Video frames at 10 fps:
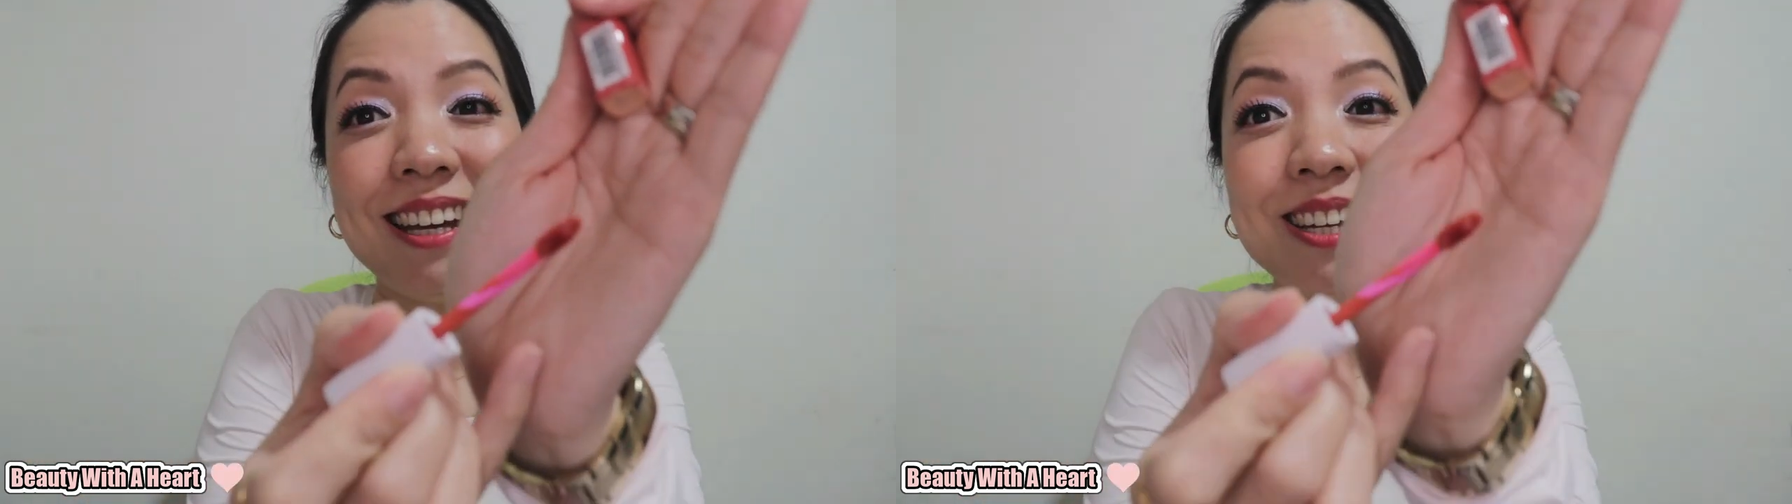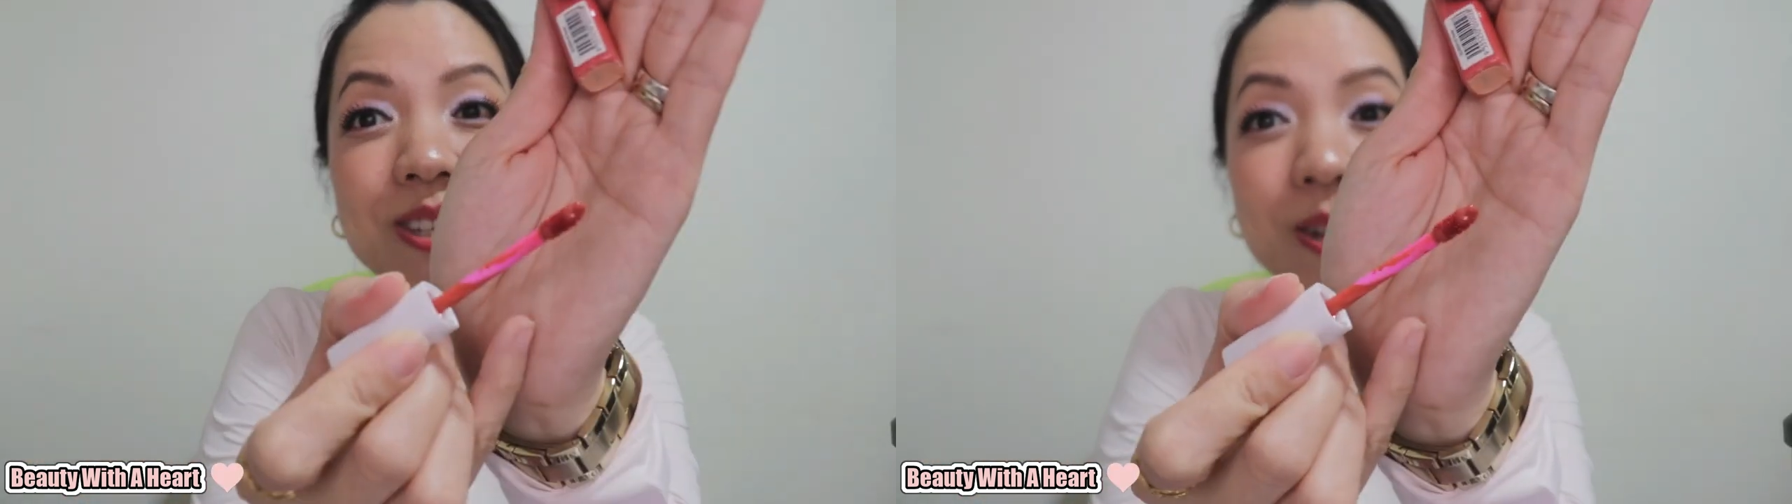
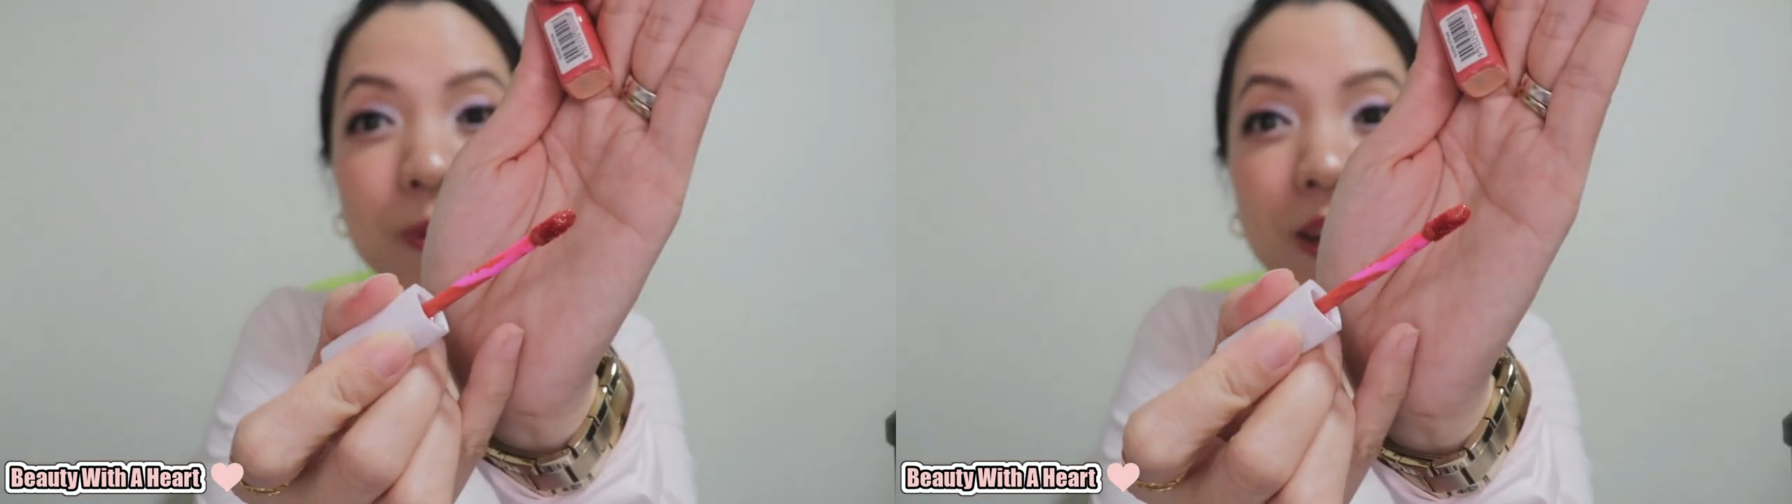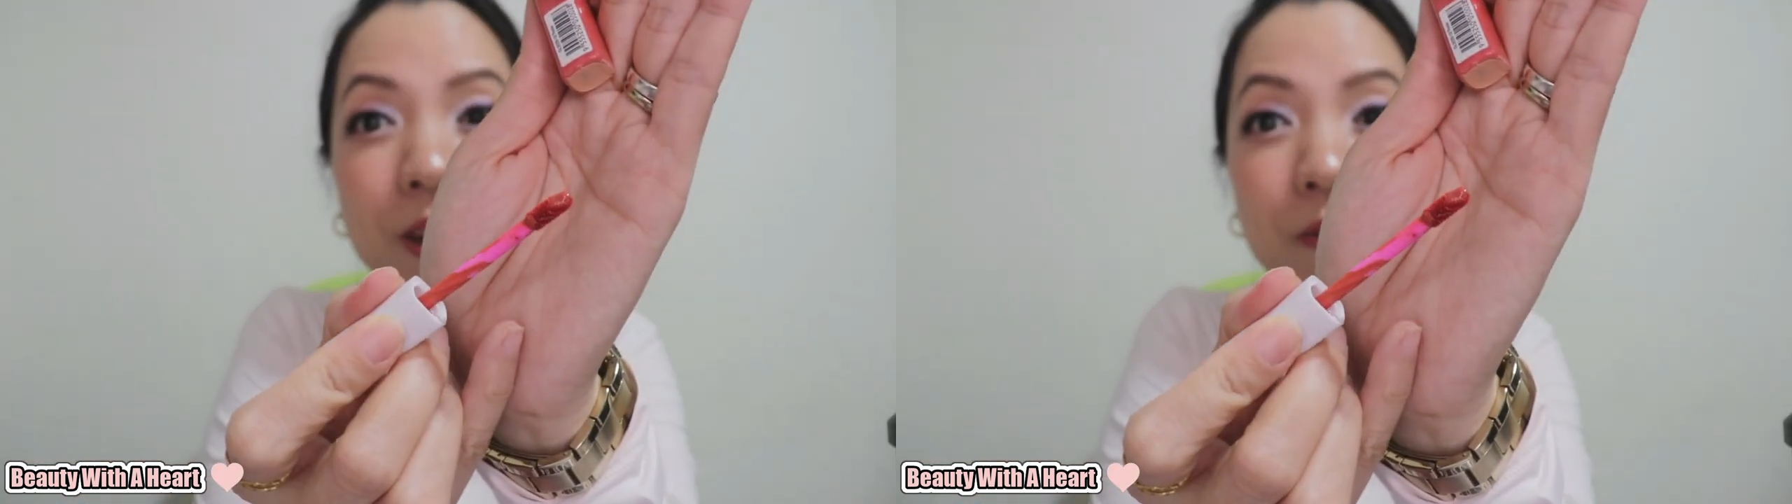so
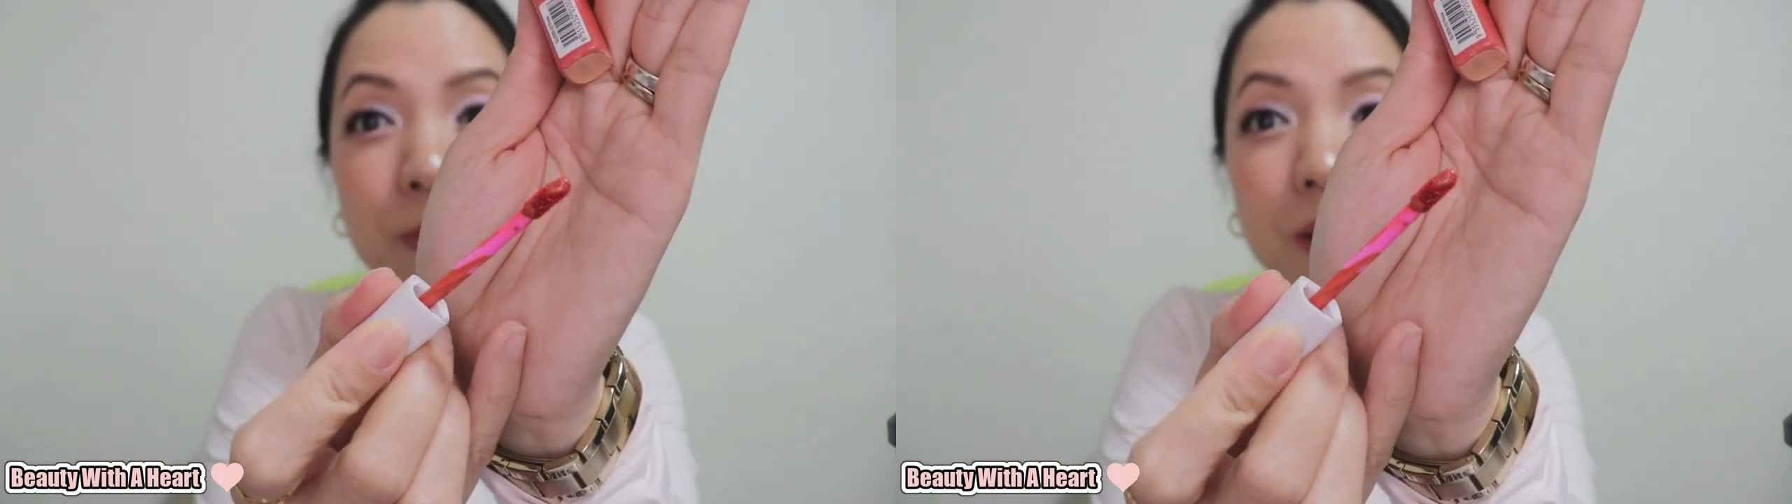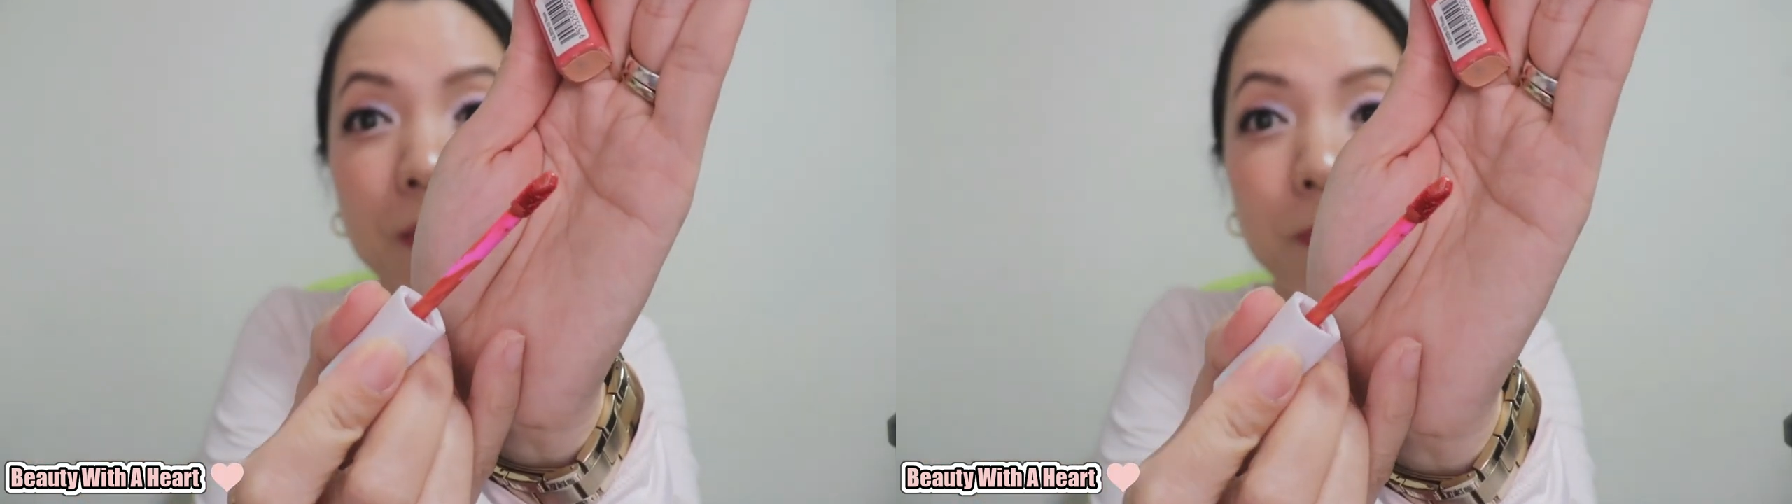we have
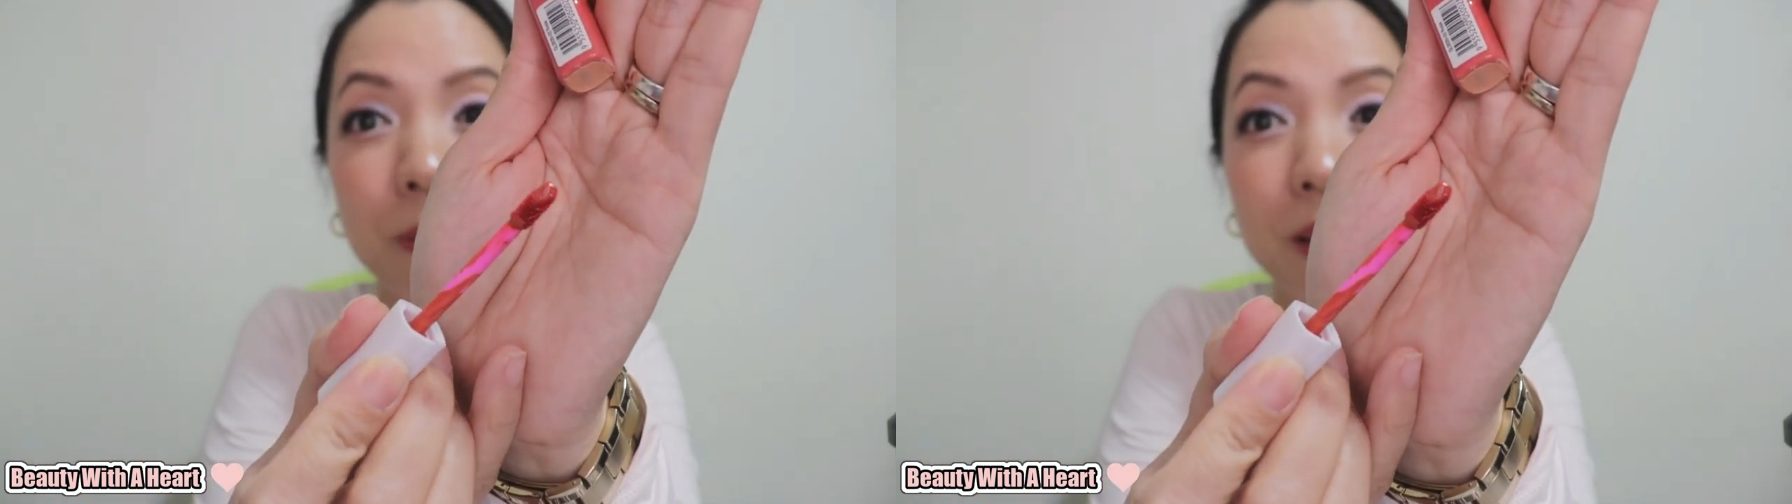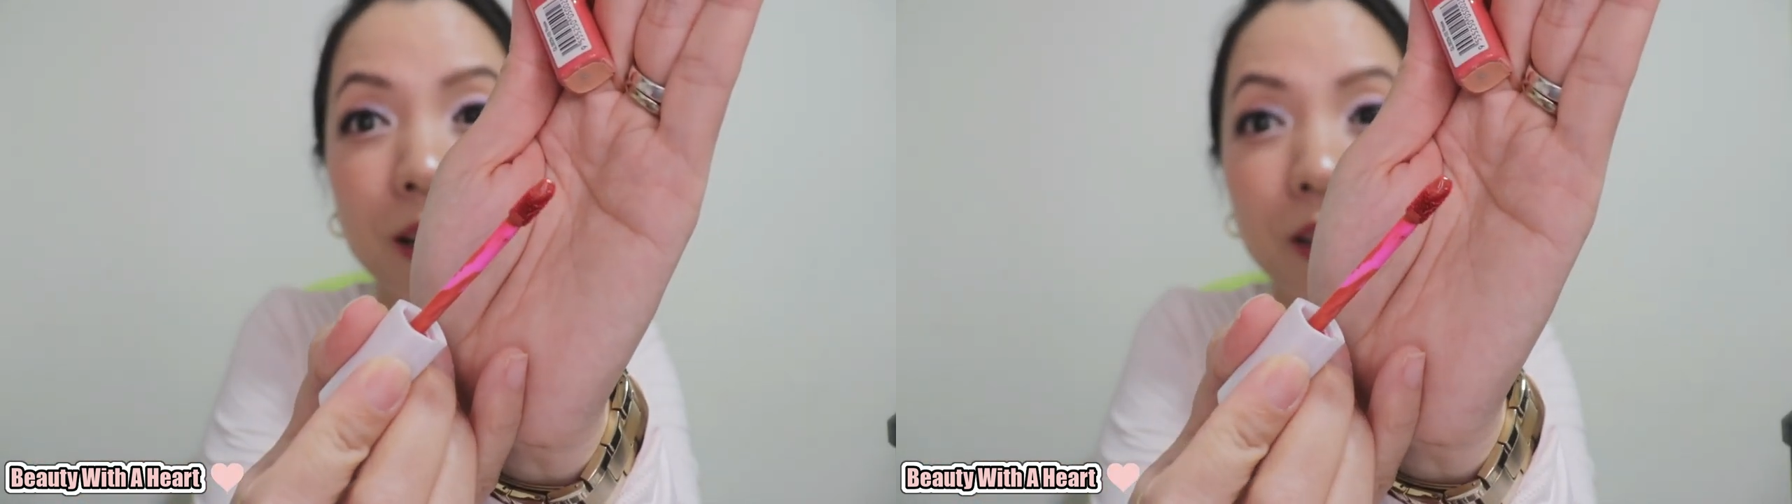to
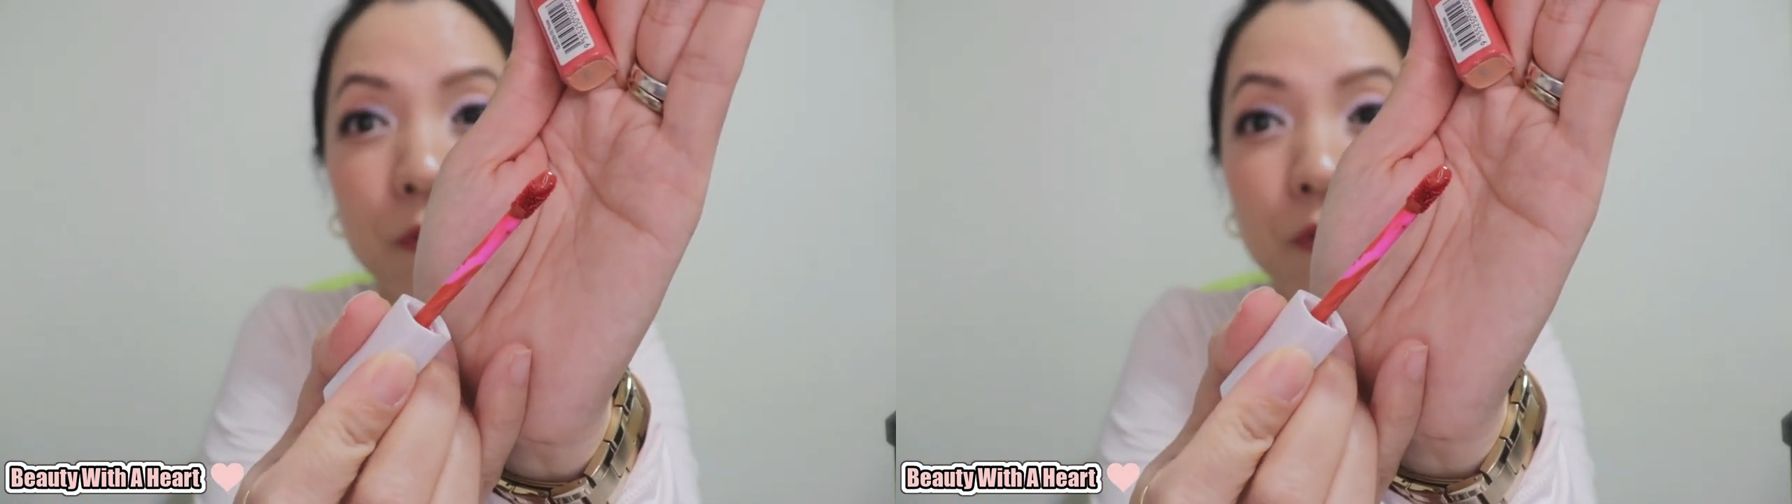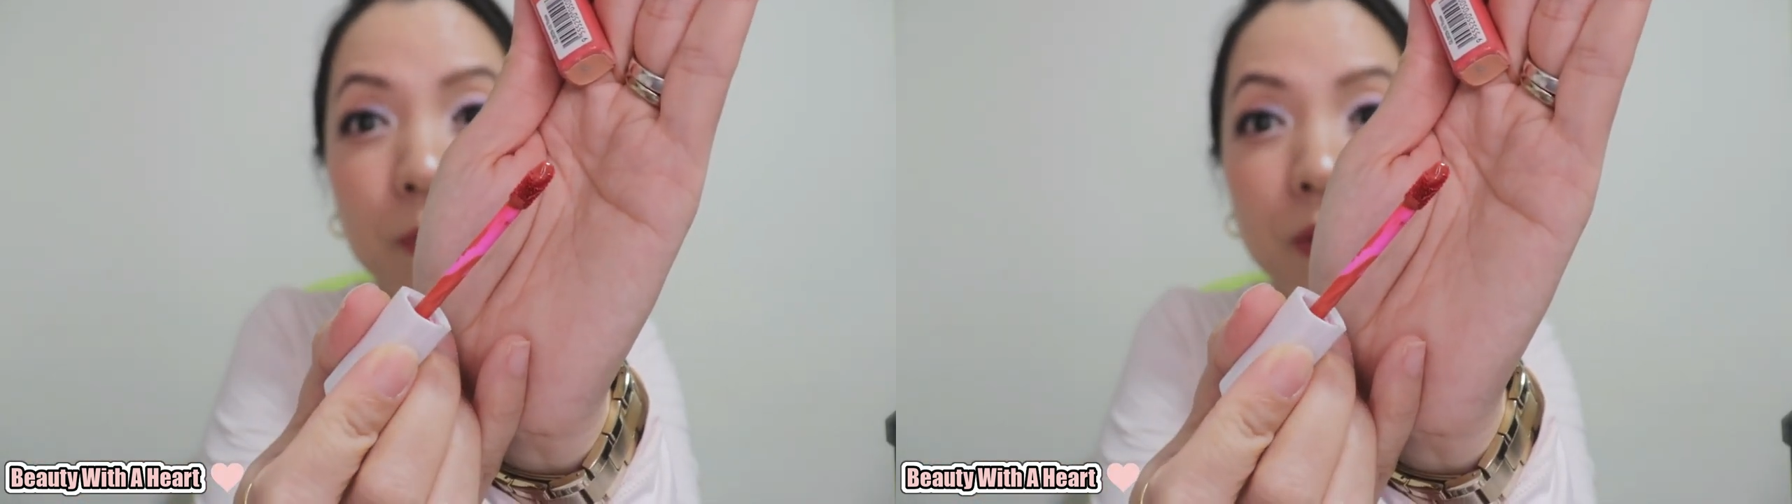apply a
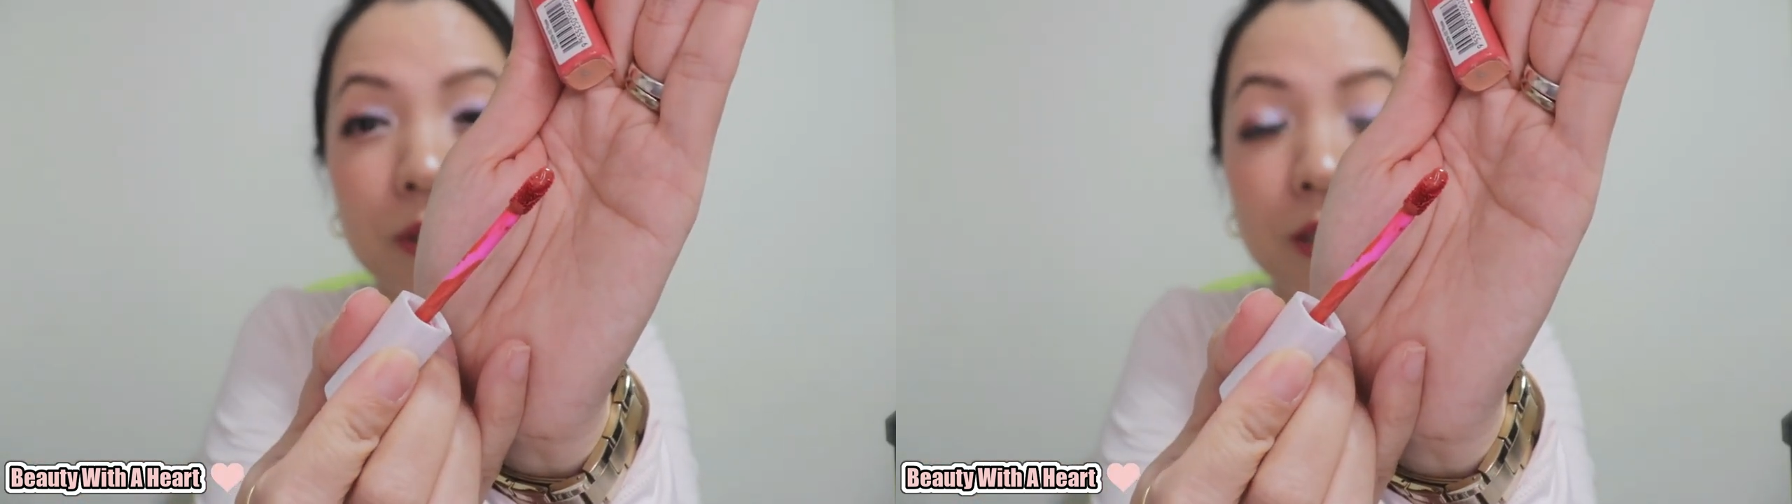few more